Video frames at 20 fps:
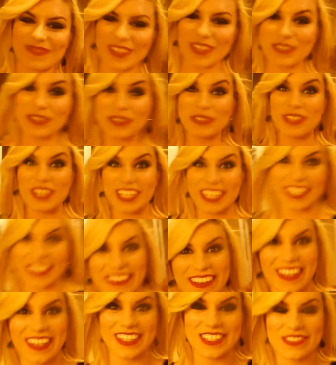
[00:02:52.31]
We're walking, you
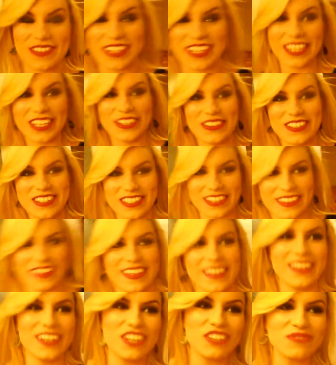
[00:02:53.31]
guys. We're going to go into
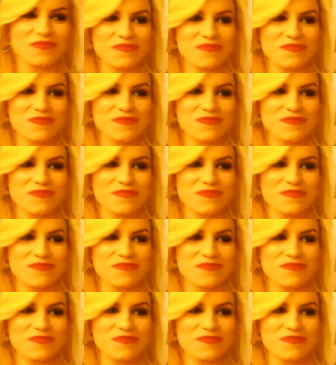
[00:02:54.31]
theater.